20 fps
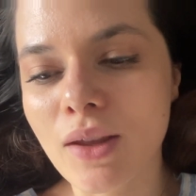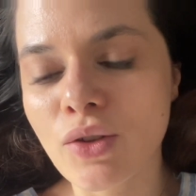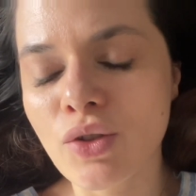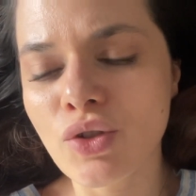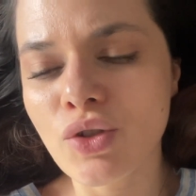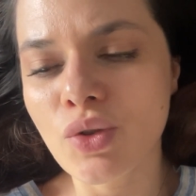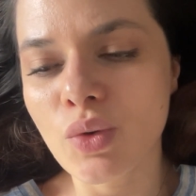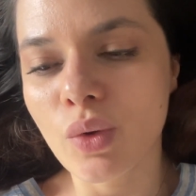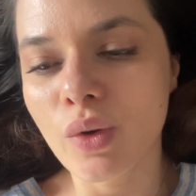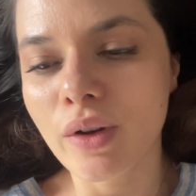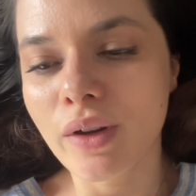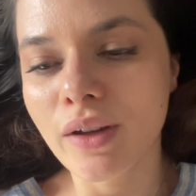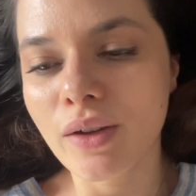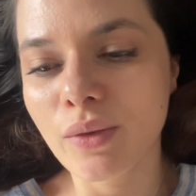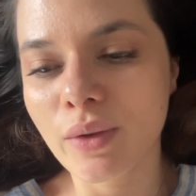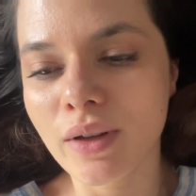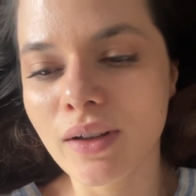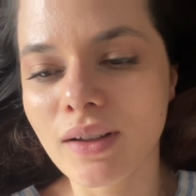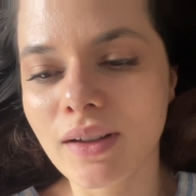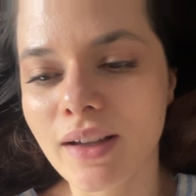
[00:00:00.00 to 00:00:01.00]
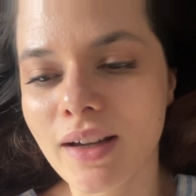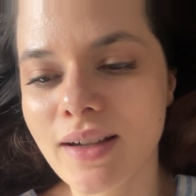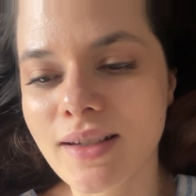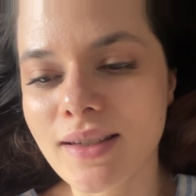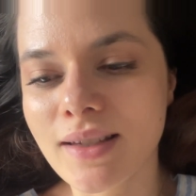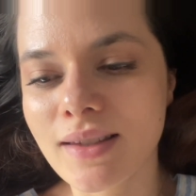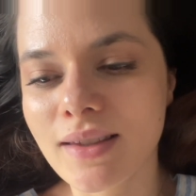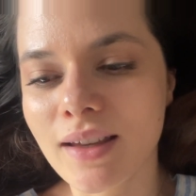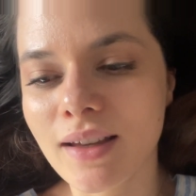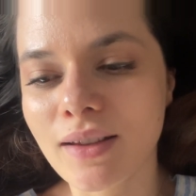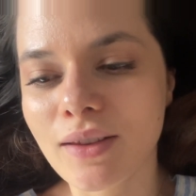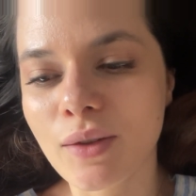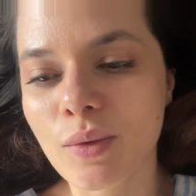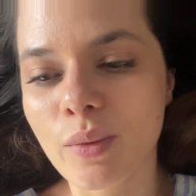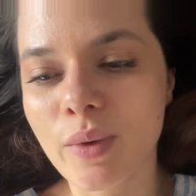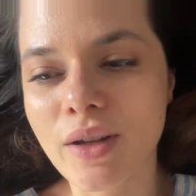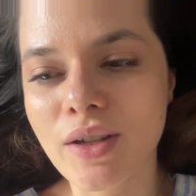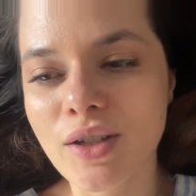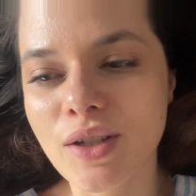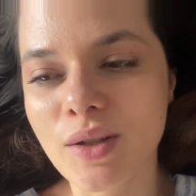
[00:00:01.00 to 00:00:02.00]
Joy realizes that the
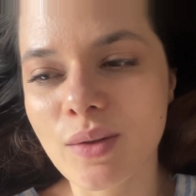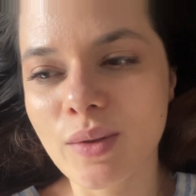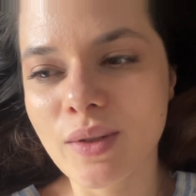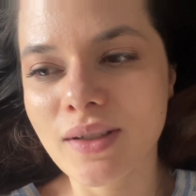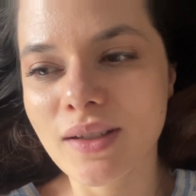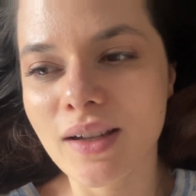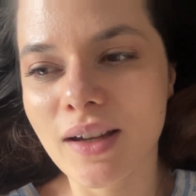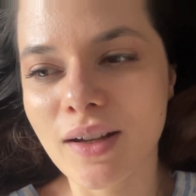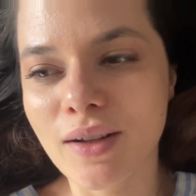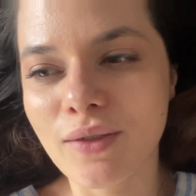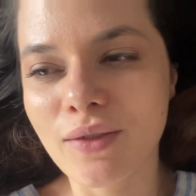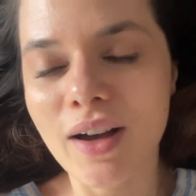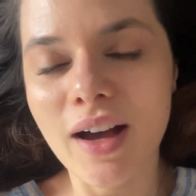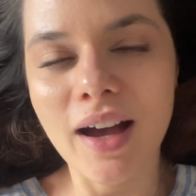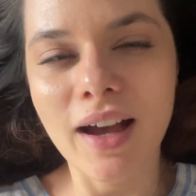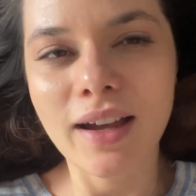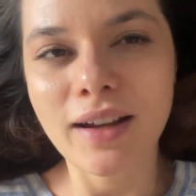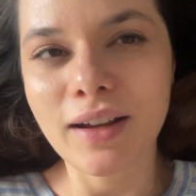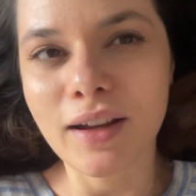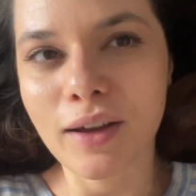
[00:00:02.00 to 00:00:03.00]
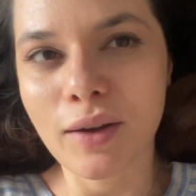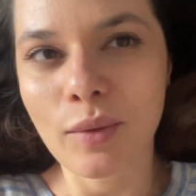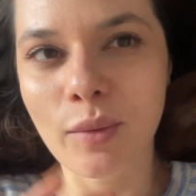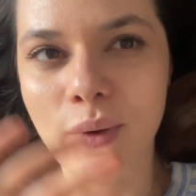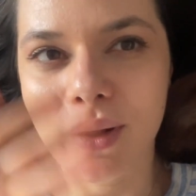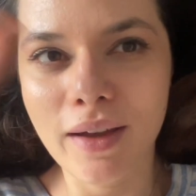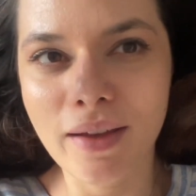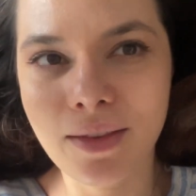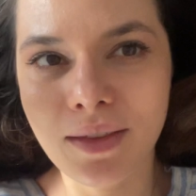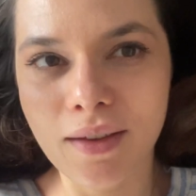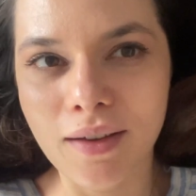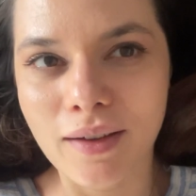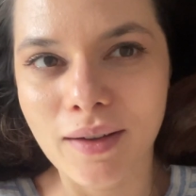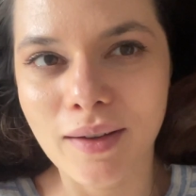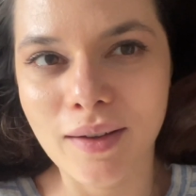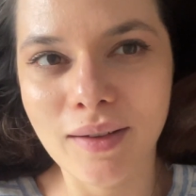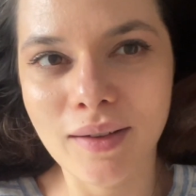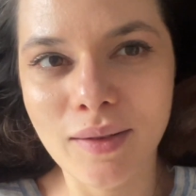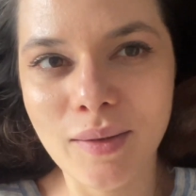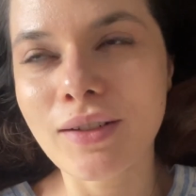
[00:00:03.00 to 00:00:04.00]
way she was kind of hiding away
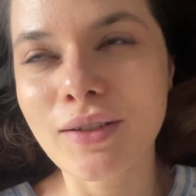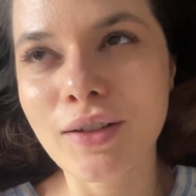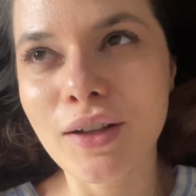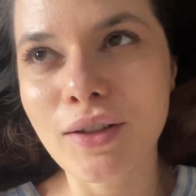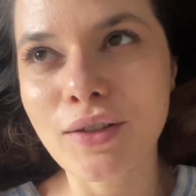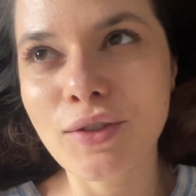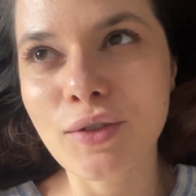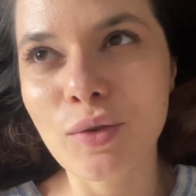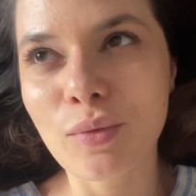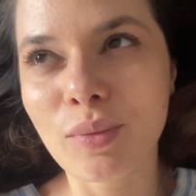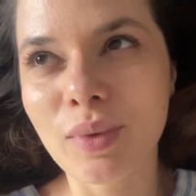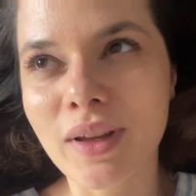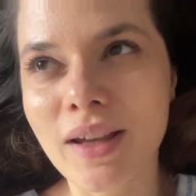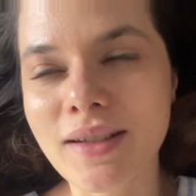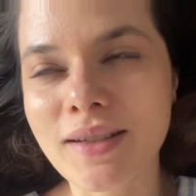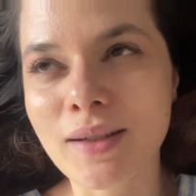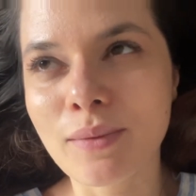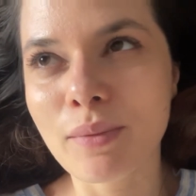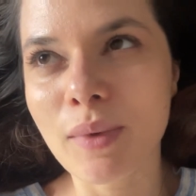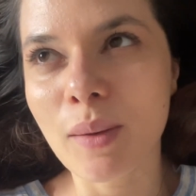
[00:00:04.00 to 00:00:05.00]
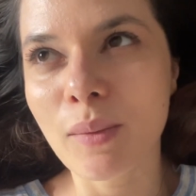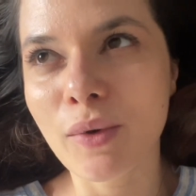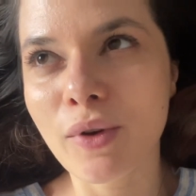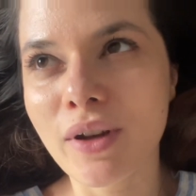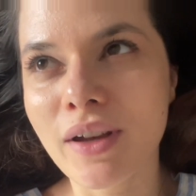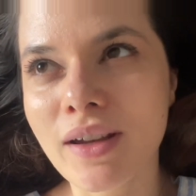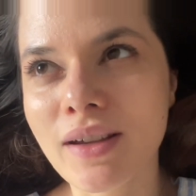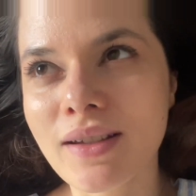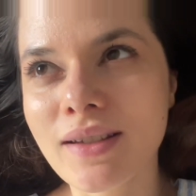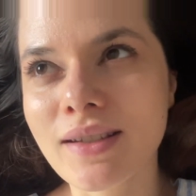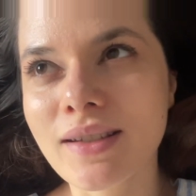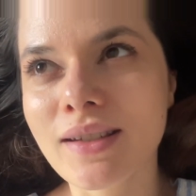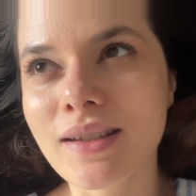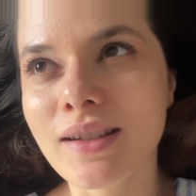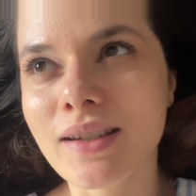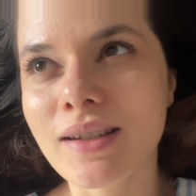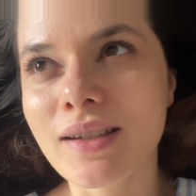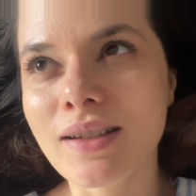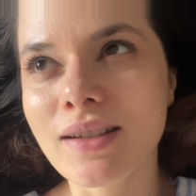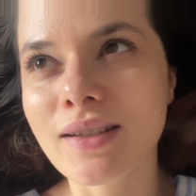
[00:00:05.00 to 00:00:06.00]
the not so pleasant memories
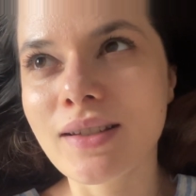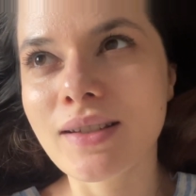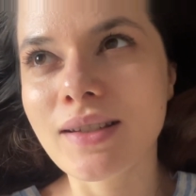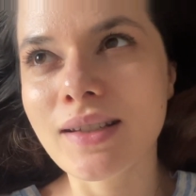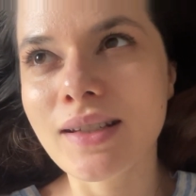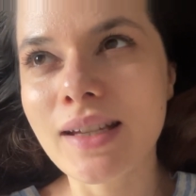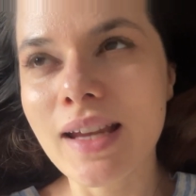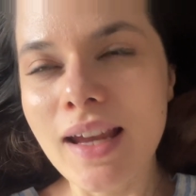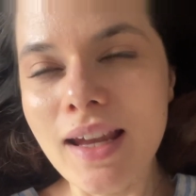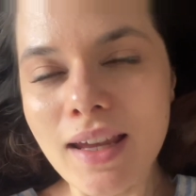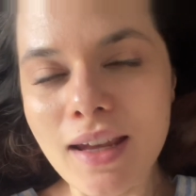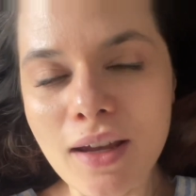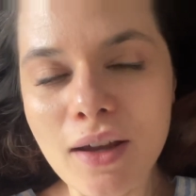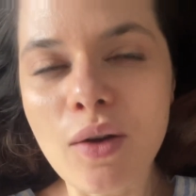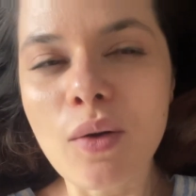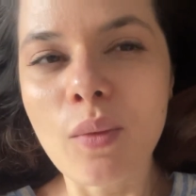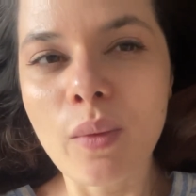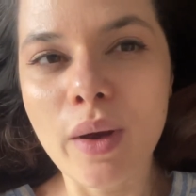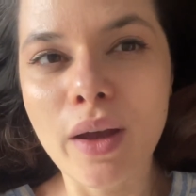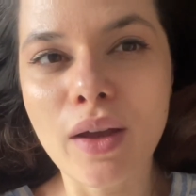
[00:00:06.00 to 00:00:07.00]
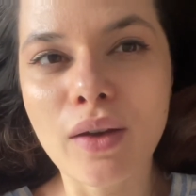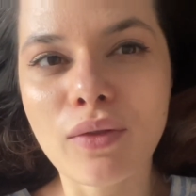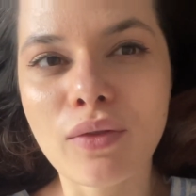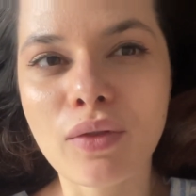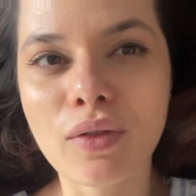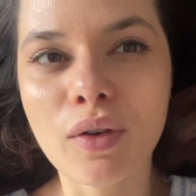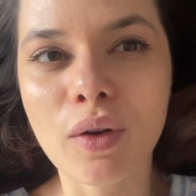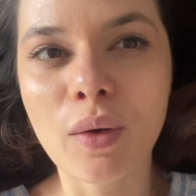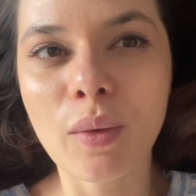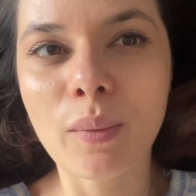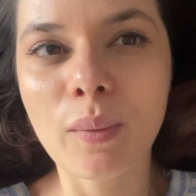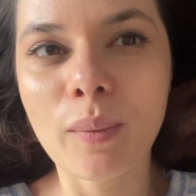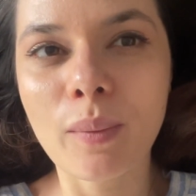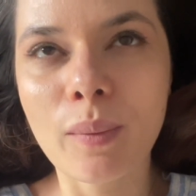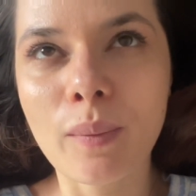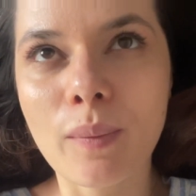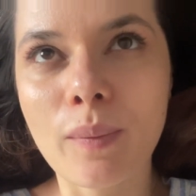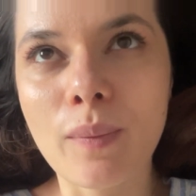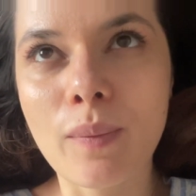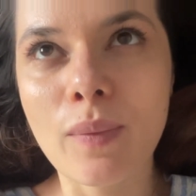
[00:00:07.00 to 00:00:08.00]
is taking away from
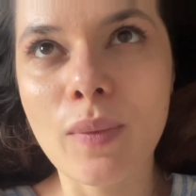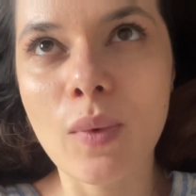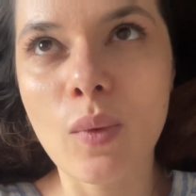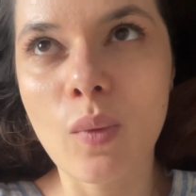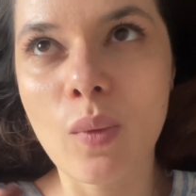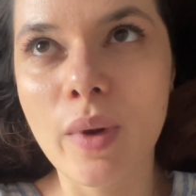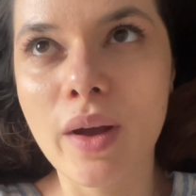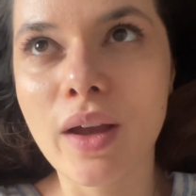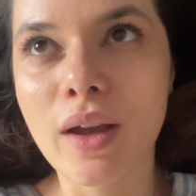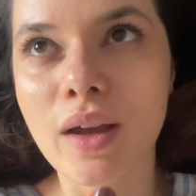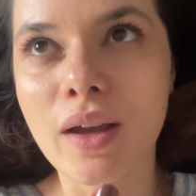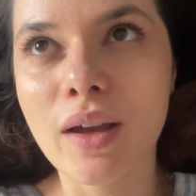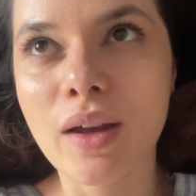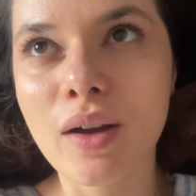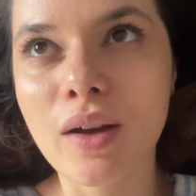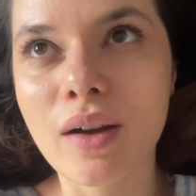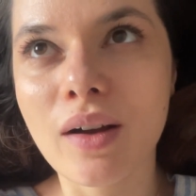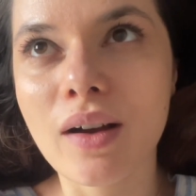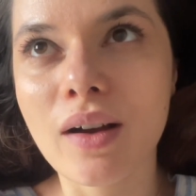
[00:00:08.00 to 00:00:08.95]
the way